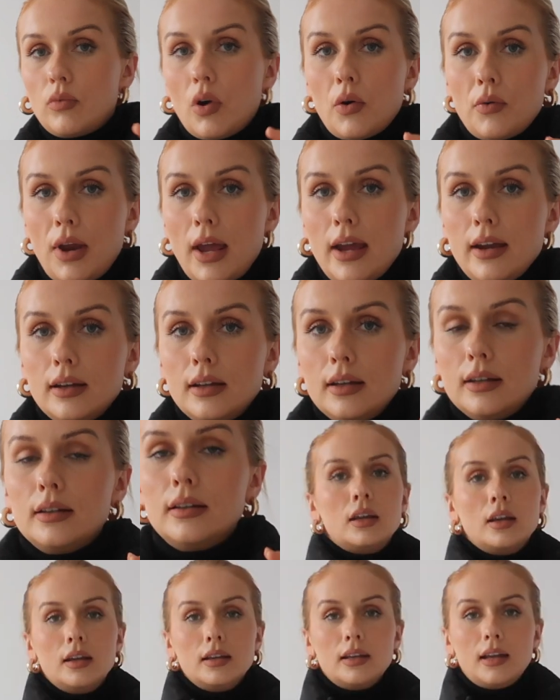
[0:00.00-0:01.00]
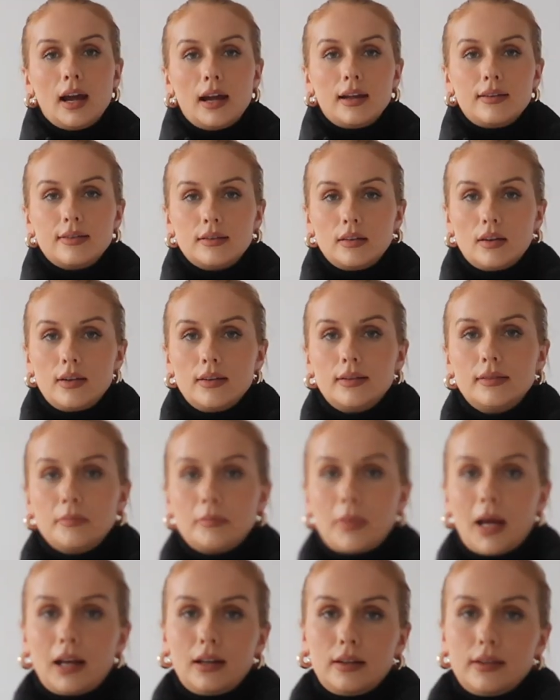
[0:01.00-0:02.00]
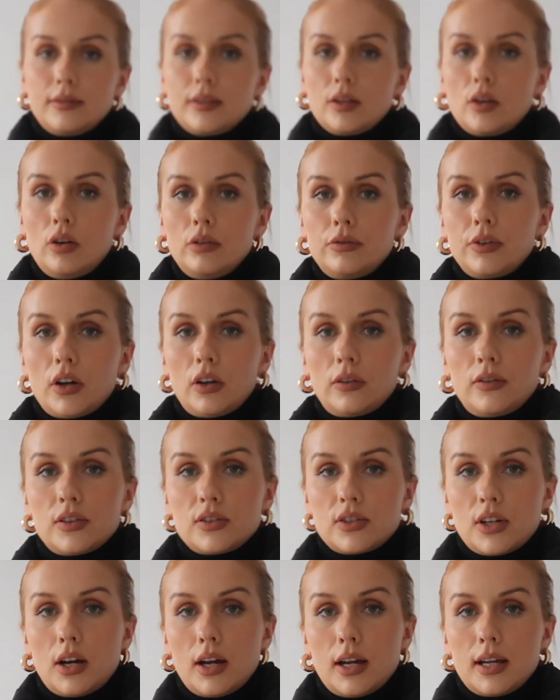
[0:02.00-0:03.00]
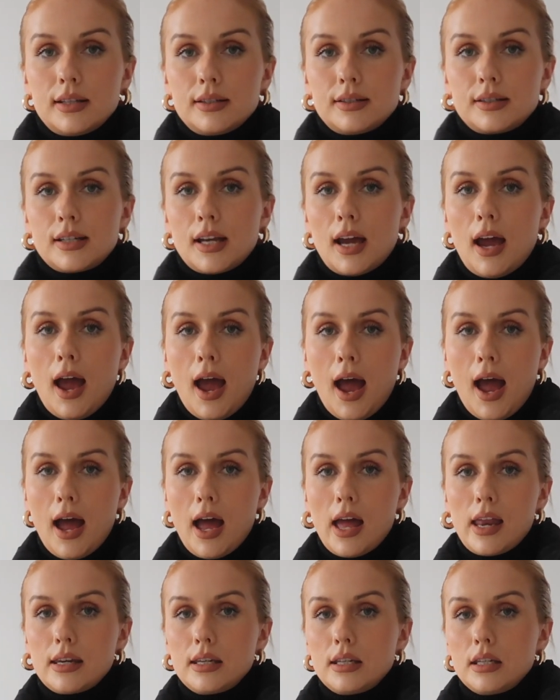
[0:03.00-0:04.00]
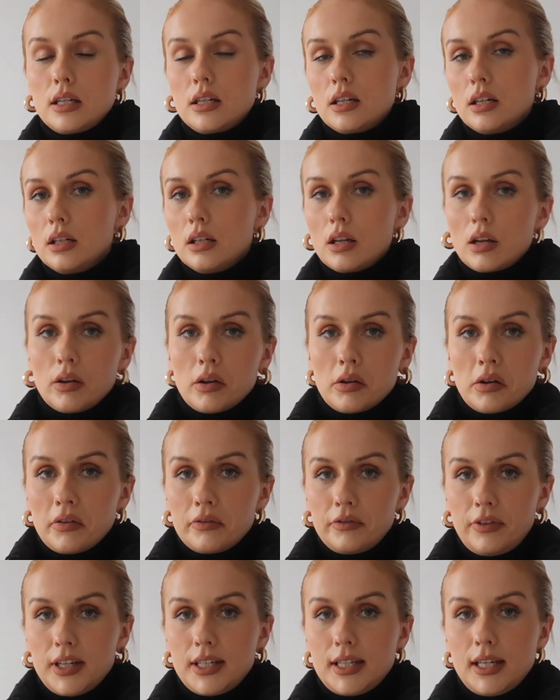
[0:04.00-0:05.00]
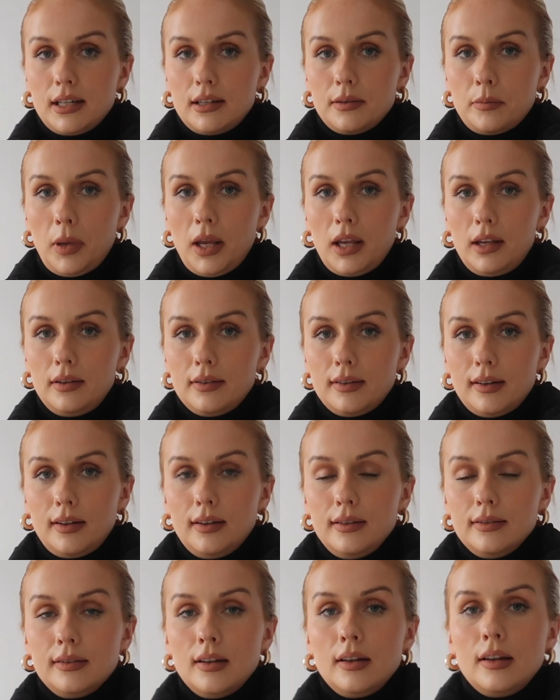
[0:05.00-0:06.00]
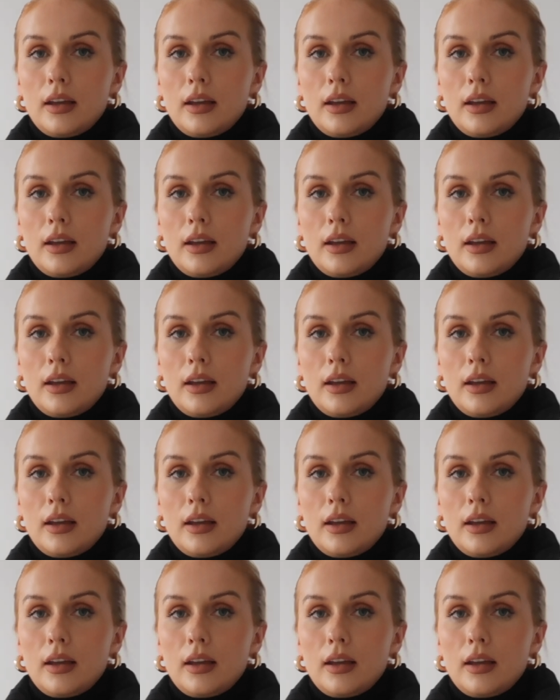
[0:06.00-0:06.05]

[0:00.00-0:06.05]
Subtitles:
roll neck. Yeah, it's a nice balance of oversized and fitted pieces.